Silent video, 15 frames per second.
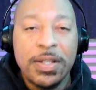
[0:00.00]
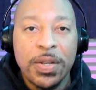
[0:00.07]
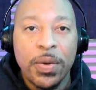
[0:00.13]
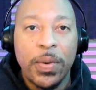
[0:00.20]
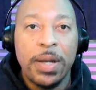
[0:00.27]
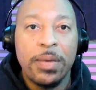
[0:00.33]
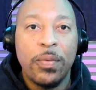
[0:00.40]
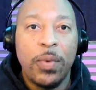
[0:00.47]
to
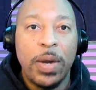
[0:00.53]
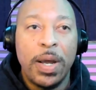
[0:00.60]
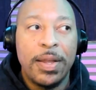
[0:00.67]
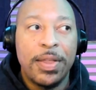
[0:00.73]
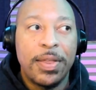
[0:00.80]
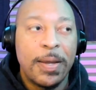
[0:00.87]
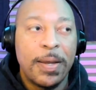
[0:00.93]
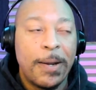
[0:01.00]
it
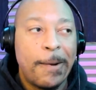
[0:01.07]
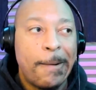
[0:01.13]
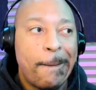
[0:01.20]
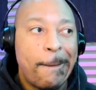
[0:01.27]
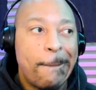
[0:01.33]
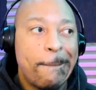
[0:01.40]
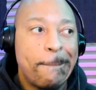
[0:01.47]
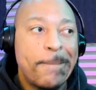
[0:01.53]
with
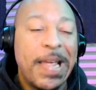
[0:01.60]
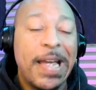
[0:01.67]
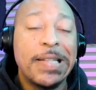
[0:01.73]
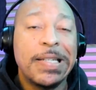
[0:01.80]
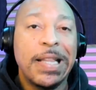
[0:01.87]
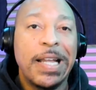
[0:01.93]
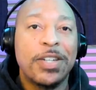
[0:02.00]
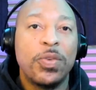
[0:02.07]

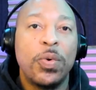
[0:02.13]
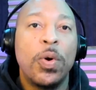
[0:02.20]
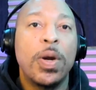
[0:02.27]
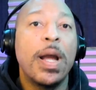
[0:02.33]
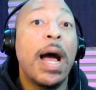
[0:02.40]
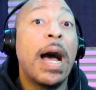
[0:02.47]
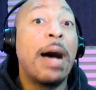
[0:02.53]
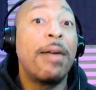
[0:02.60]
intellectual
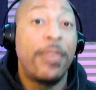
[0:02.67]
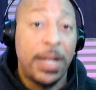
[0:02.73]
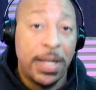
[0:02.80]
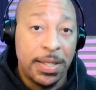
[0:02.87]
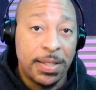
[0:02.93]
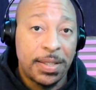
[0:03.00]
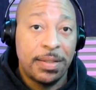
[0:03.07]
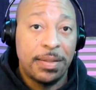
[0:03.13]

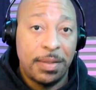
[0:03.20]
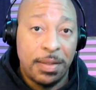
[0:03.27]
confidence.